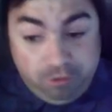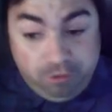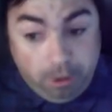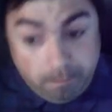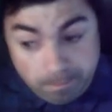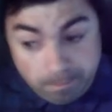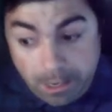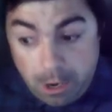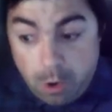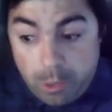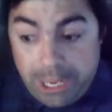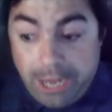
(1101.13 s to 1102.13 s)
So
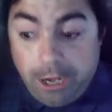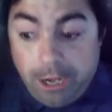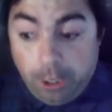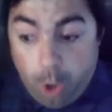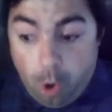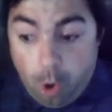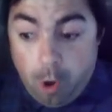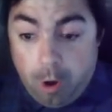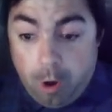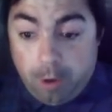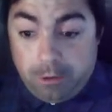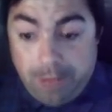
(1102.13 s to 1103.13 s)
we got a
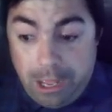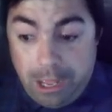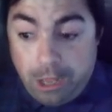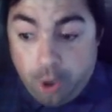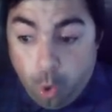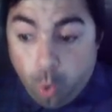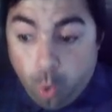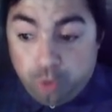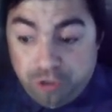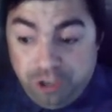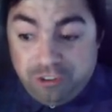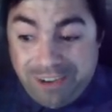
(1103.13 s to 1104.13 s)
long, uh, cold
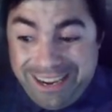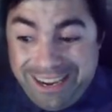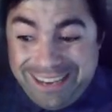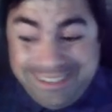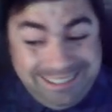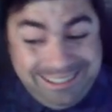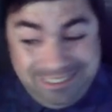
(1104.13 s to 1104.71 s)
season ahead.